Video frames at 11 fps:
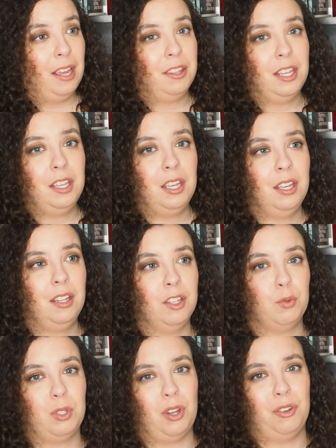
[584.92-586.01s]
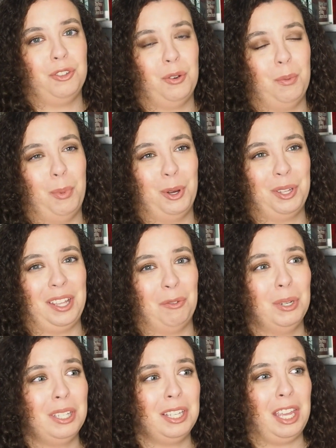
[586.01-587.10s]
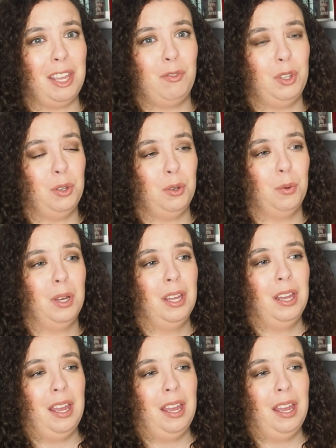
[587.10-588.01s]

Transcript: I think this was also a book that really gave you